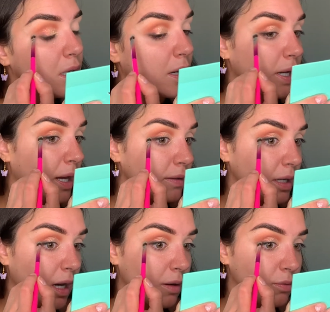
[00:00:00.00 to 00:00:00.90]
Again,
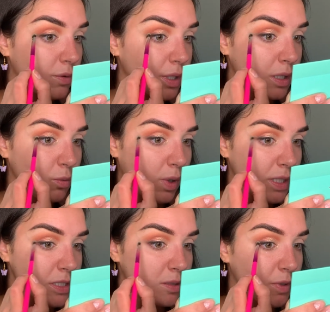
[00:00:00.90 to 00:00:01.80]
like I really want
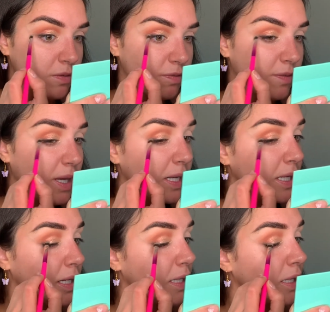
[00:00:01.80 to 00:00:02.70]
it to be
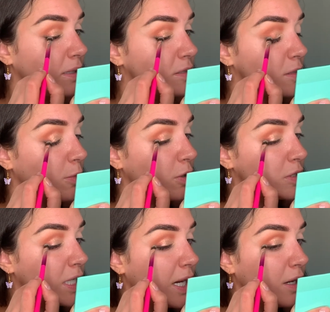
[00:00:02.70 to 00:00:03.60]
faded and
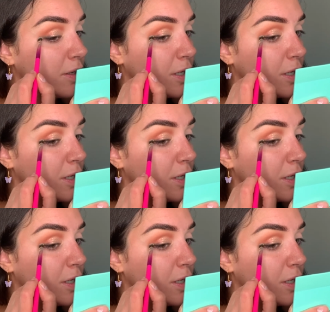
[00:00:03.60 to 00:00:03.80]
smoked out.